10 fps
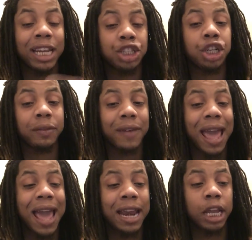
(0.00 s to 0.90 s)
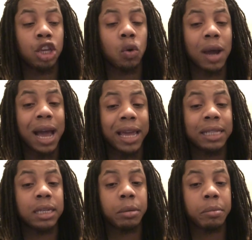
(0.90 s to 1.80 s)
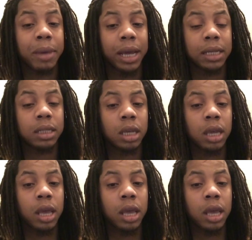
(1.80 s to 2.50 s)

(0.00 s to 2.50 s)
they should have added KyouKai into the mix